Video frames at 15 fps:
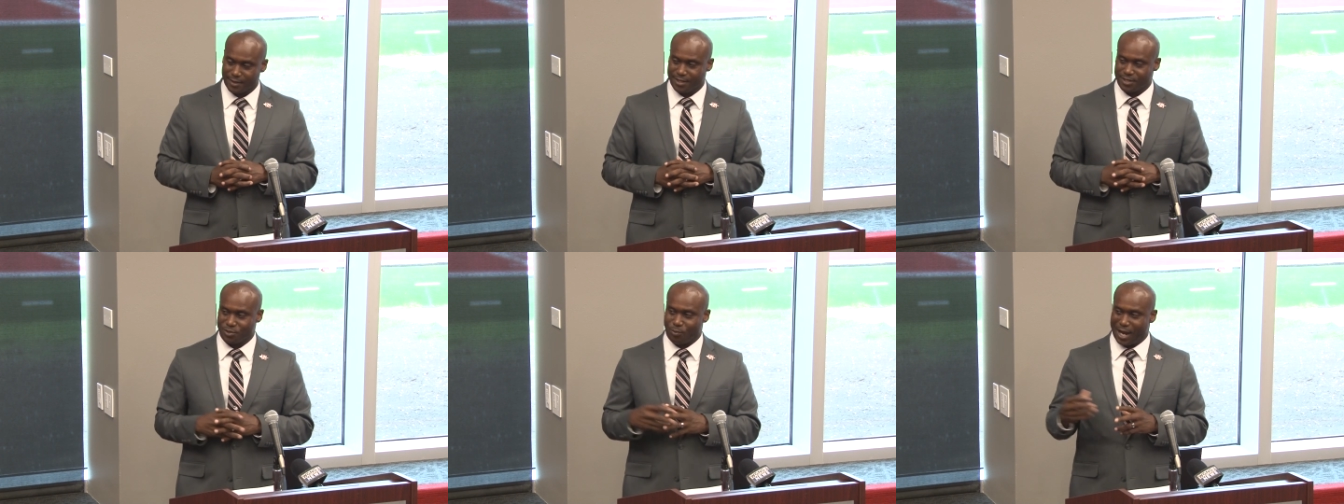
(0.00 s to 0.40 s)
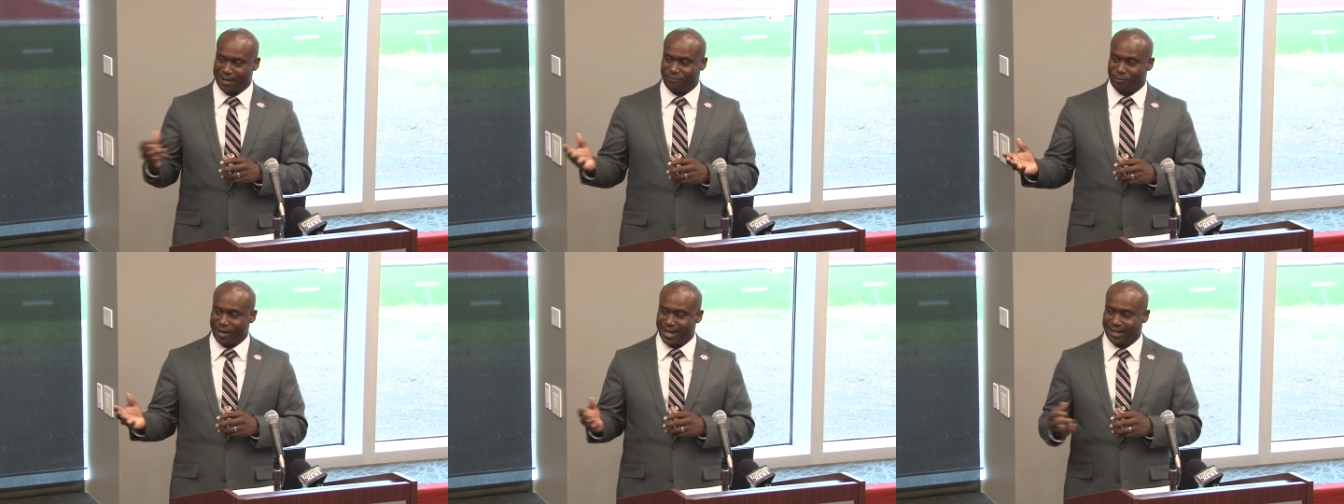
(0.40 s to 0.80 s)
his wife
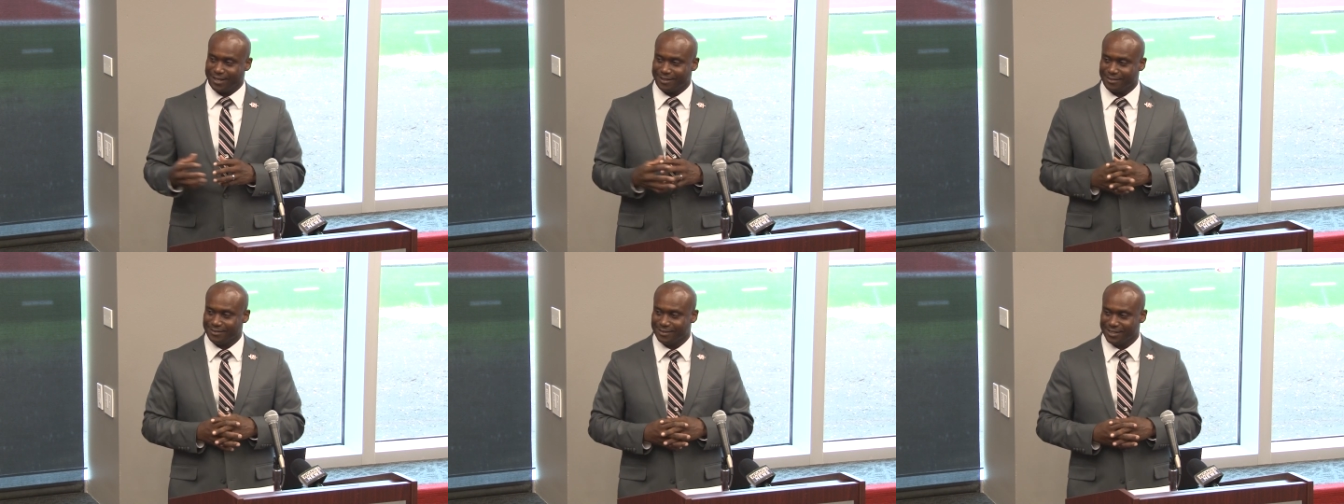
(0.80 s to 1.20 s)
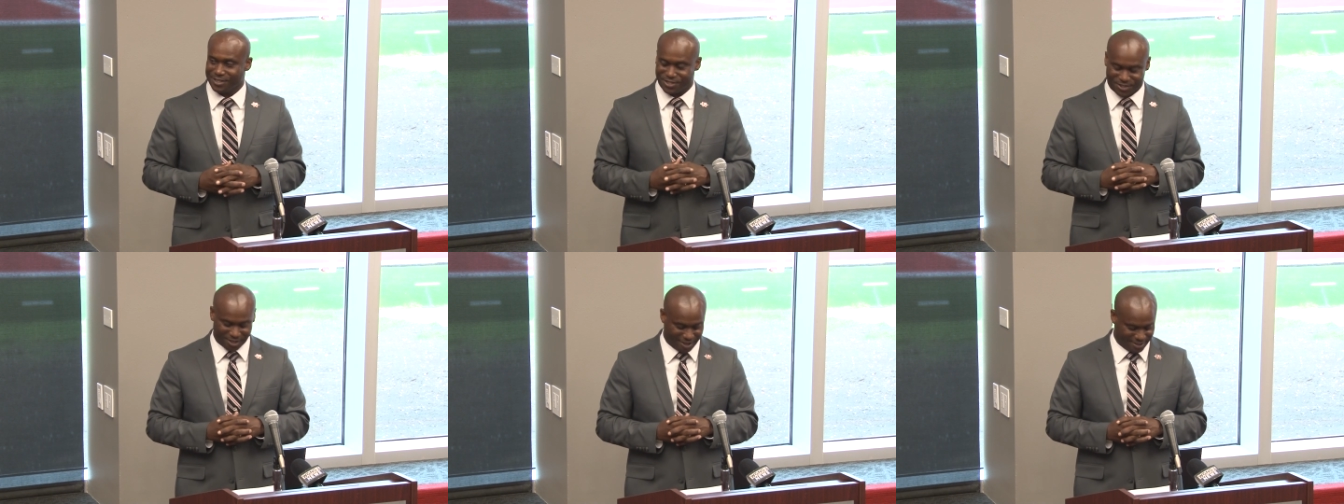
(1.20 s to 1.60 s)
Reagan, his
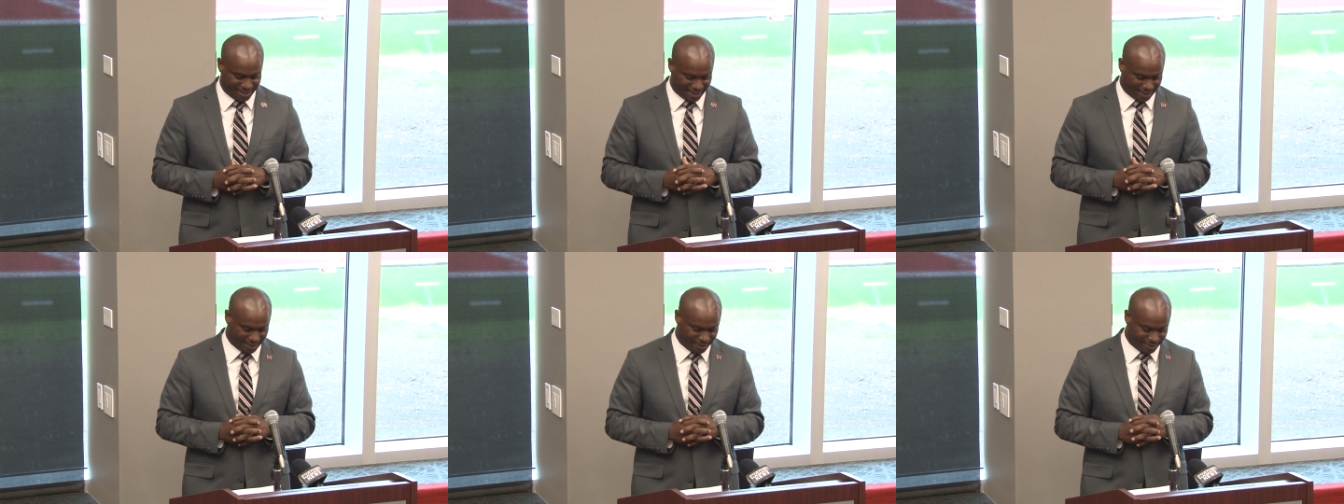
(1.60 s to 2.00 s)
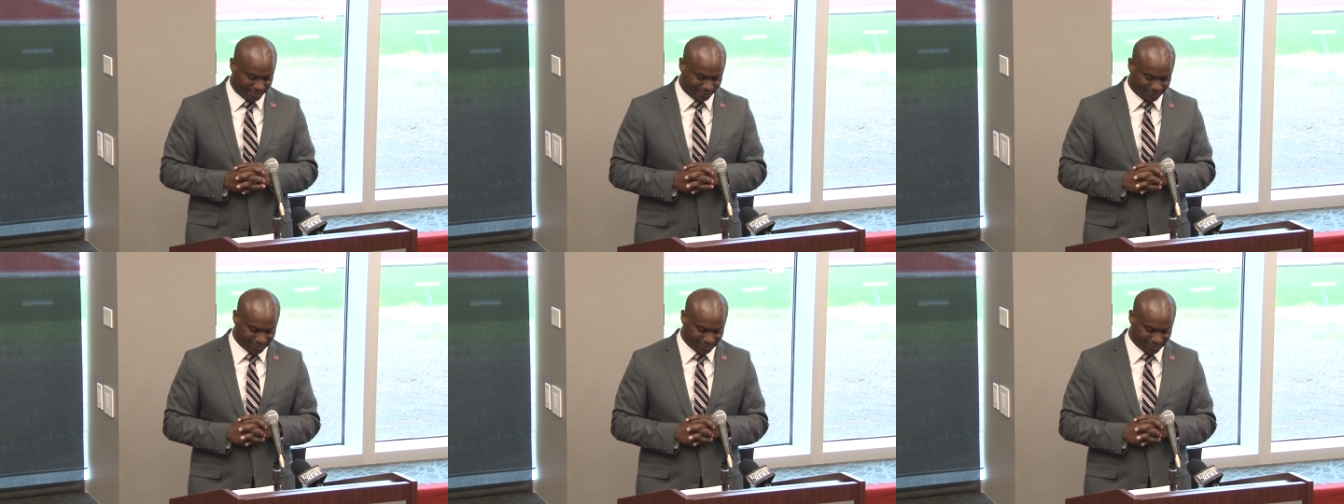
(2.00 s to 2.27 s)
son Dylan.